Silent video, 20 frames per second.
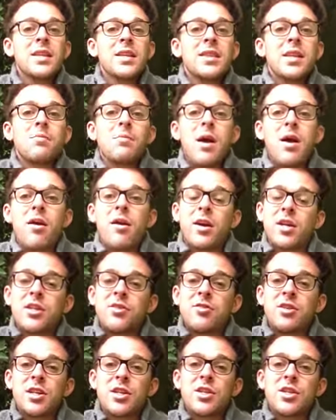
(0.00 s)
The American
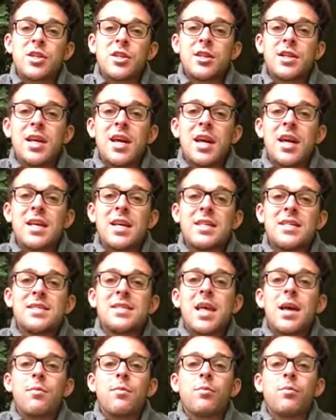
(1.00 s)
tradition is
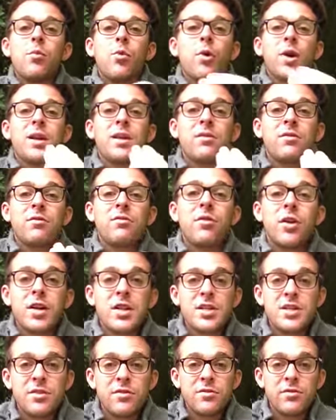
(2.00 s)
them walking in
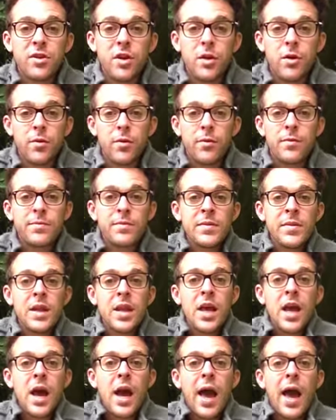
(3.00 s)
front of you,
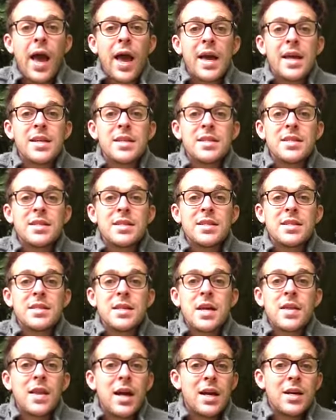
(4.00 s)
and
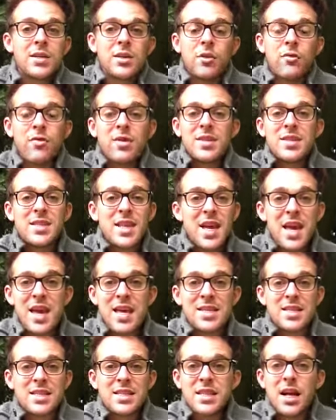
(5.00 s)
that obviously
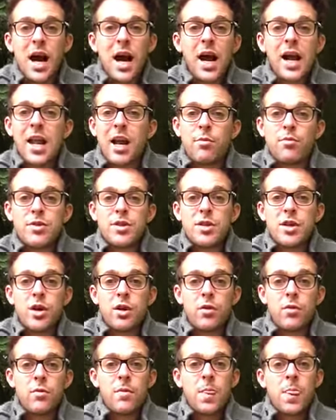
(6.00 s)
is entirely up to
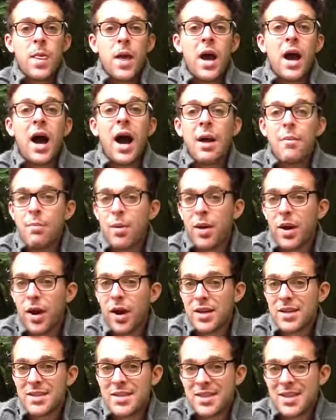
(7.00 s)
you. I
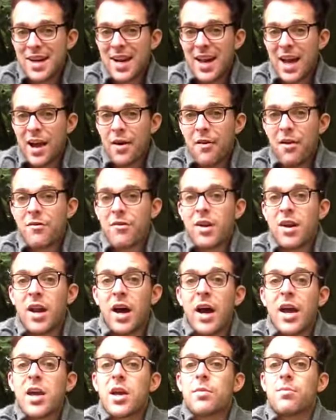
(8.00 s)
personally, however,
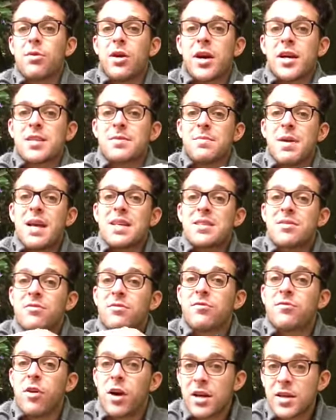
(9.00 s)
like bridesmaids in
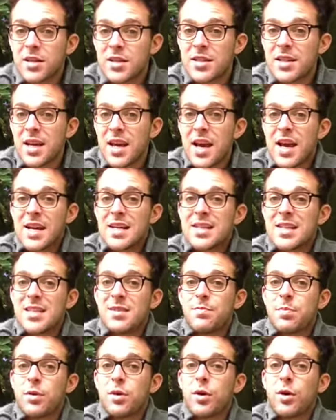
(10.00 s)
front,
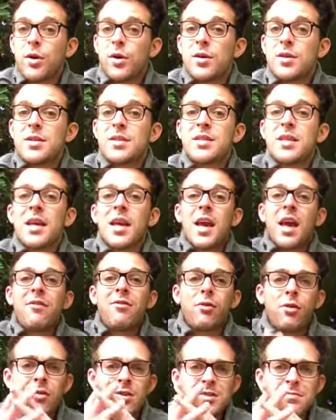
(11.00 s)
just because if
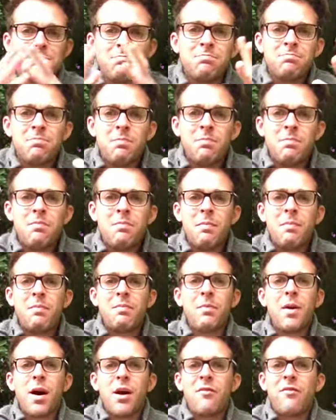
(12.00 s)
you've got this m
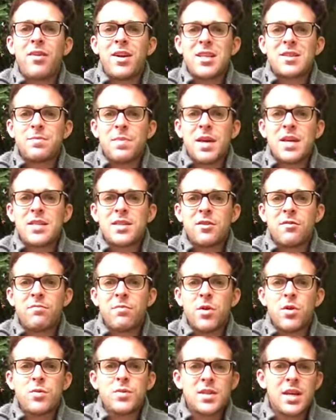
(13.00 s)
marvellous piece of
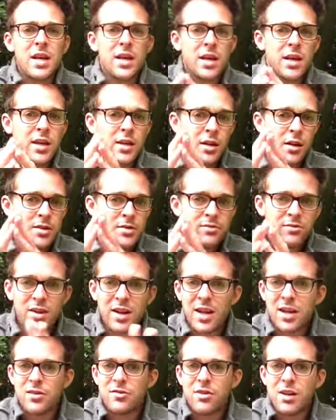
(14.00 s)
music, you know, it's
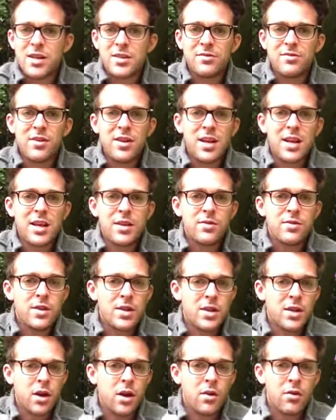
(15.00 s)
really, it's really,
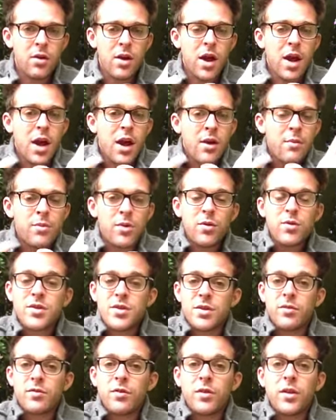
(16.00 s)
you know,
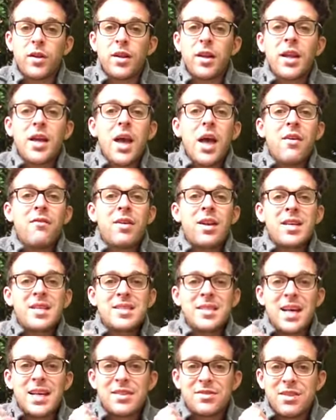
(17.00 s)
beautiful, then it's
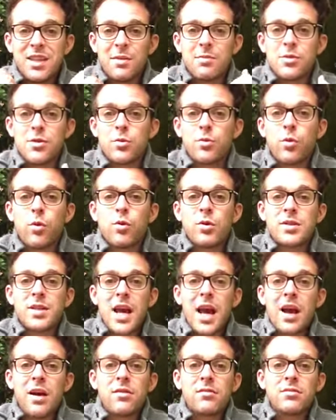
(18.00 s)
nice for them to walk
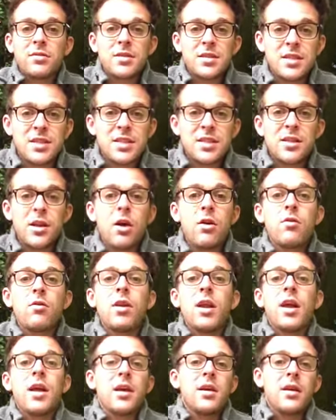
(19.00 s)
down
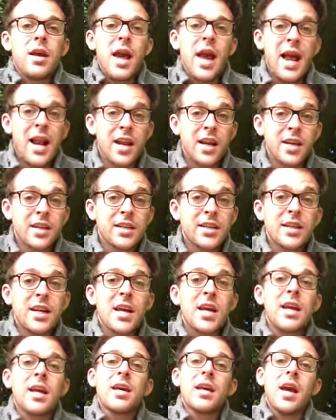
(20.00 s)
slowly,
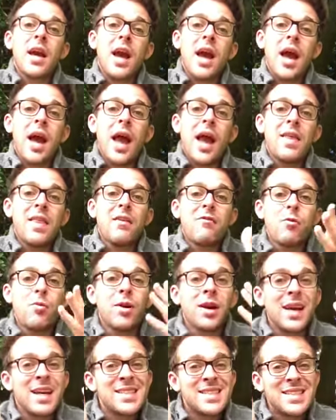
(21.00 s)
elegantly, and
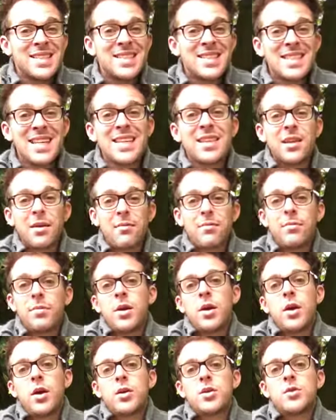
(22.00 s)
everyone gets to see them
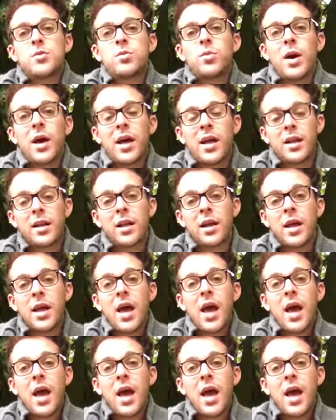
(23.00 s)
as well.